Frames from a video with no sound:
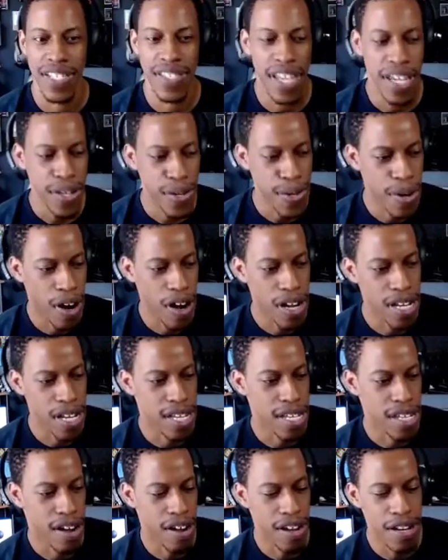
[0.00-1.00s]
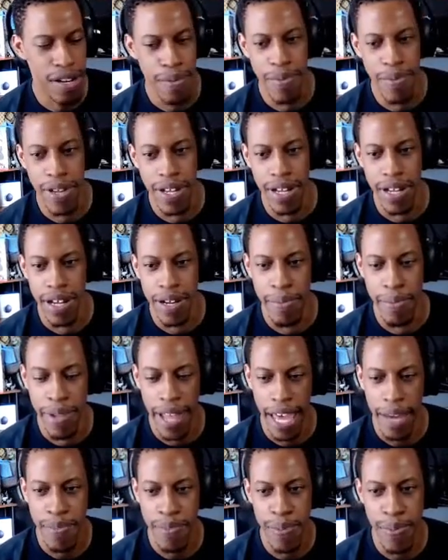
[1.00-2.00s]
Thank you to all the
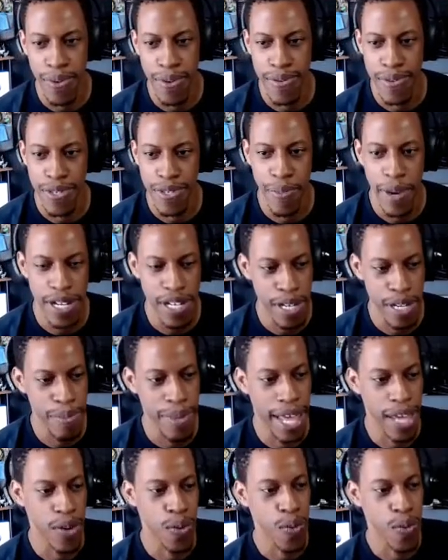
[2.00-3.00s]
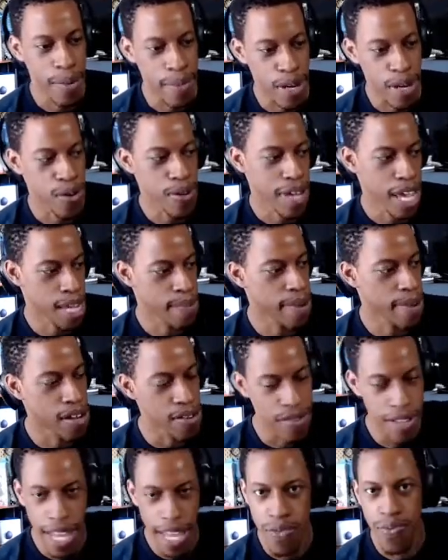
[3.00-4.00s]
Black people, especially Black women who came out
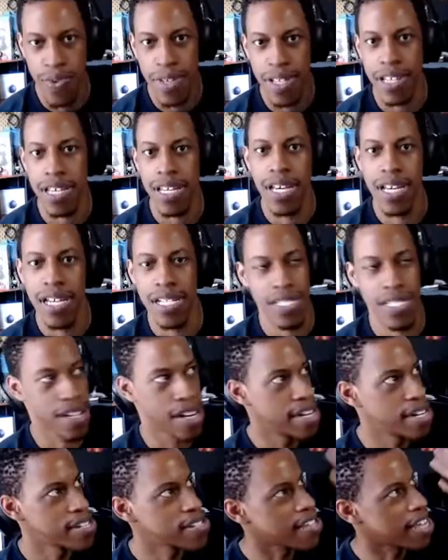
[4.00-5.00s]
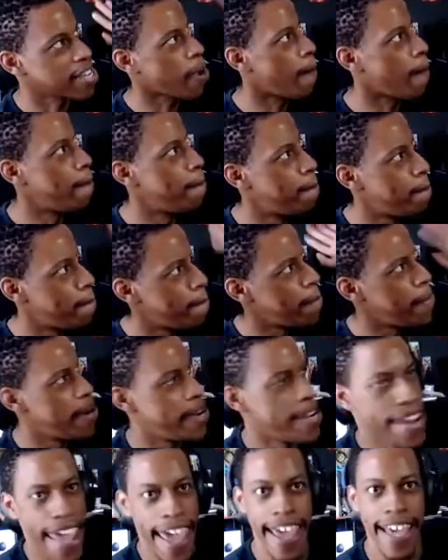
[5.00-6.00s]
and like really. Sorry, there's like a
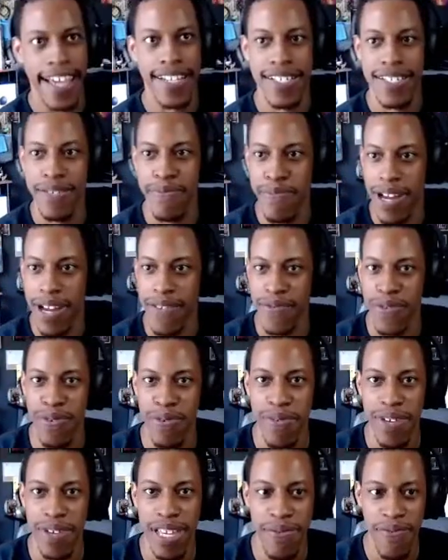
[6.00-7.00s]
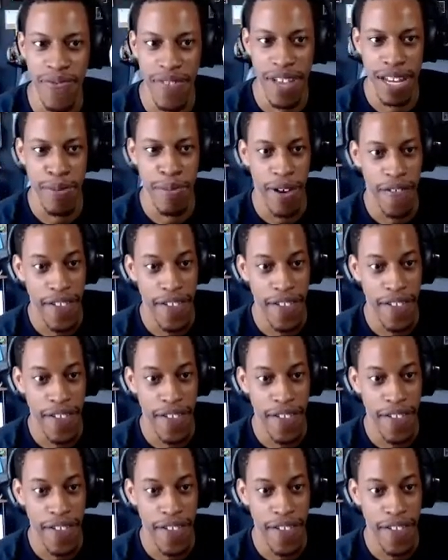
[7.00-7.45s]
gnat in my room. It keeps flying in my